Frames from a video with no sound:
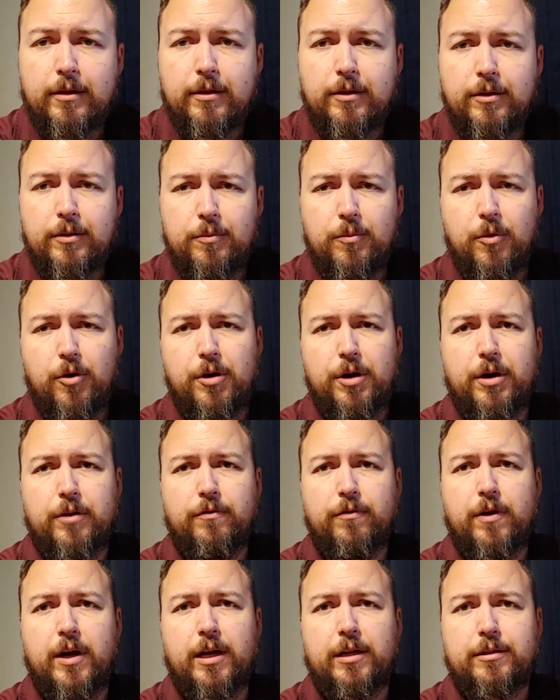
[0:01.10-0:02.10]
Good morning,
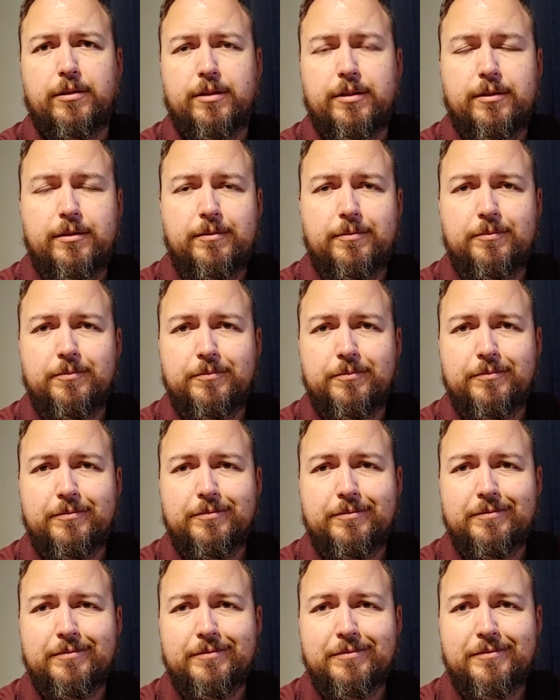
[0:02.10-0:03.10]
friends.
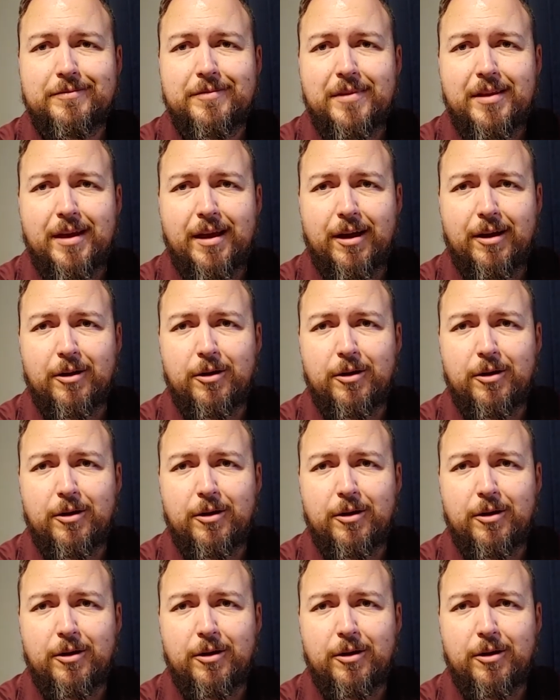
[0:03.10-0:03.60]
I